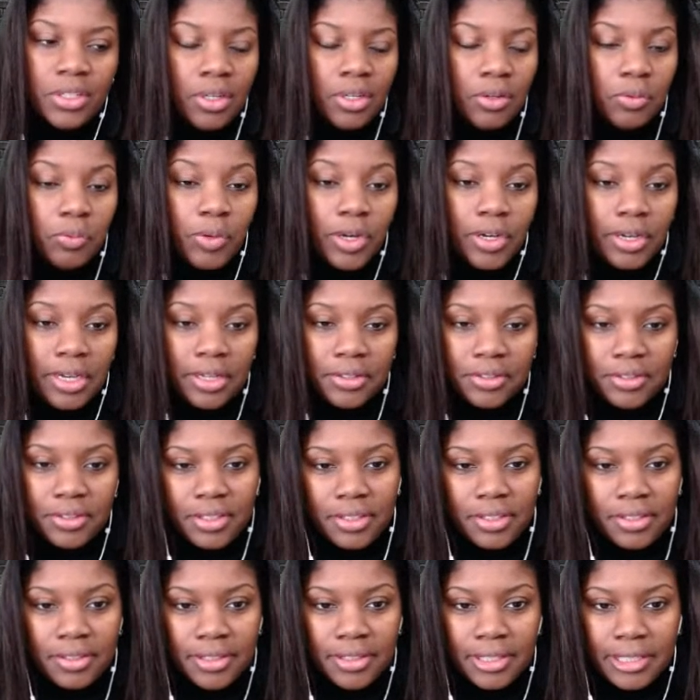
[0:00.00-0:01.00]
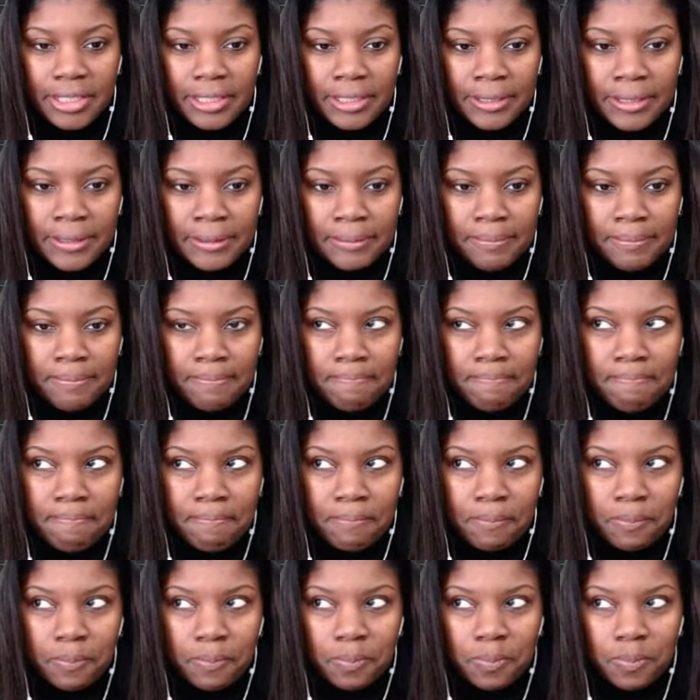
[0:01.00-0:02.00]
Well, I think
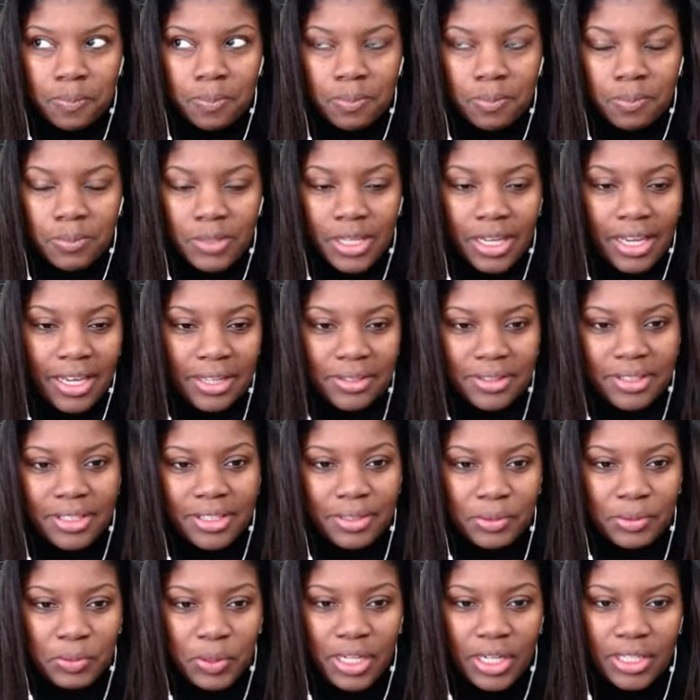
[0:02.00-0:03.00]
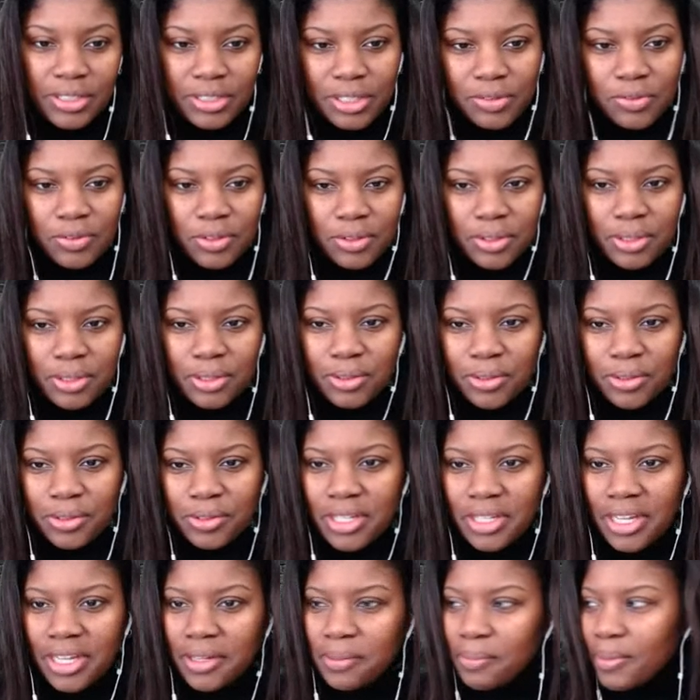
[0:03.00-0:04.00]
yeah, I think well, I definitely learned
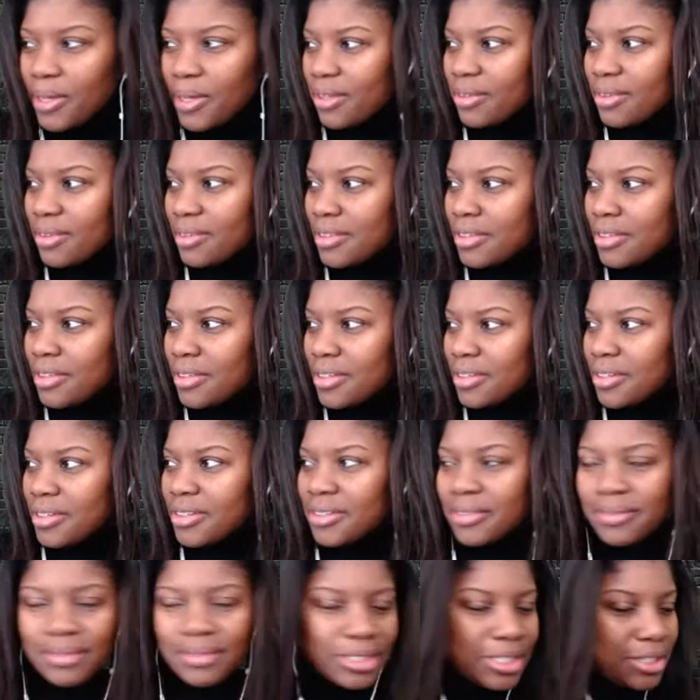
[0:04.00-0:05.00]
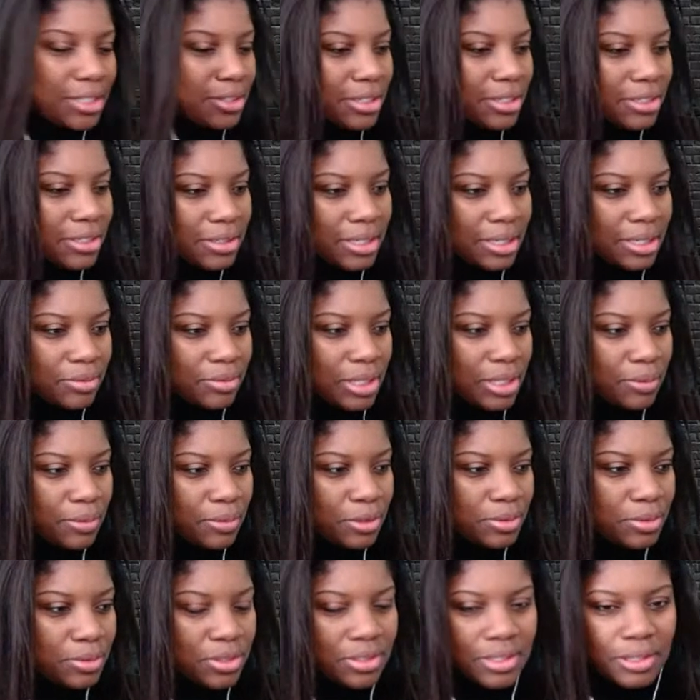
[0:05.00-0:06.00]
that about the because I think yeah, that
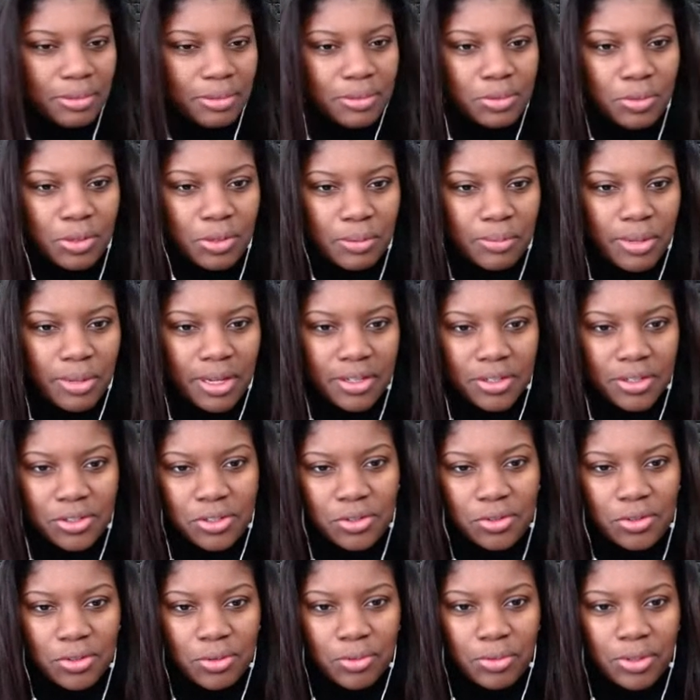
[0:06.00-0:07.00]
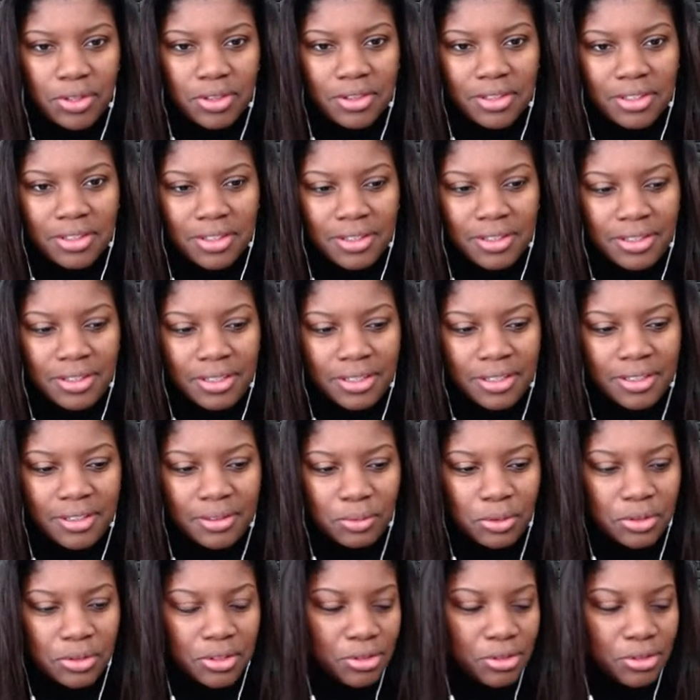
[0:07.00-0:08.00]
was one of my issues with the
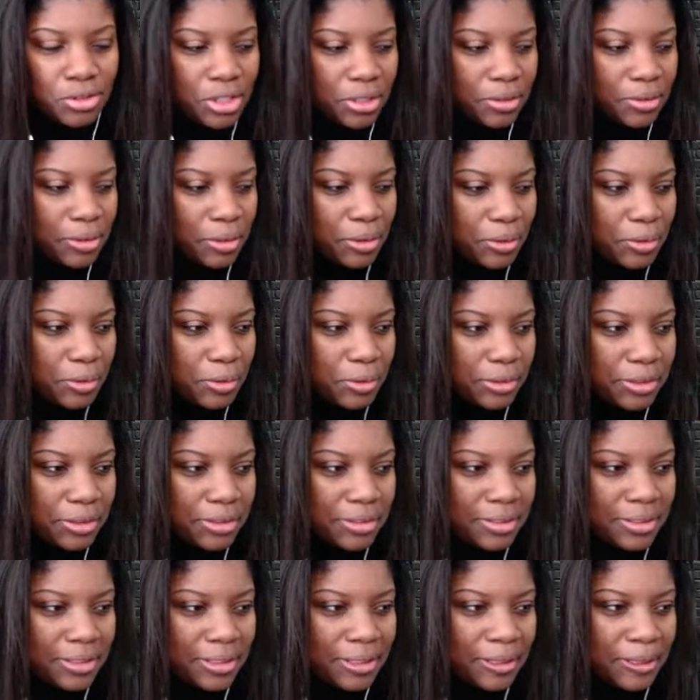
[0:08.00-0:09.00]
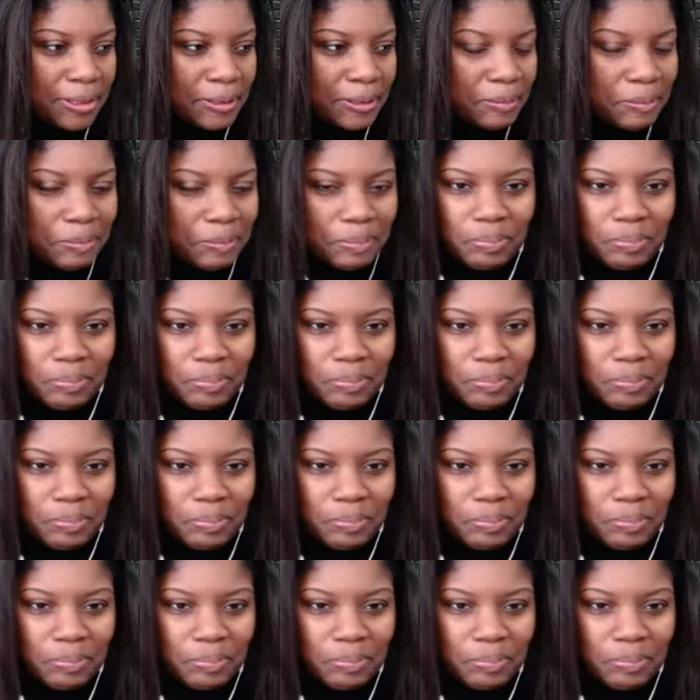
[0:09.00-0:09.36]
Jello and the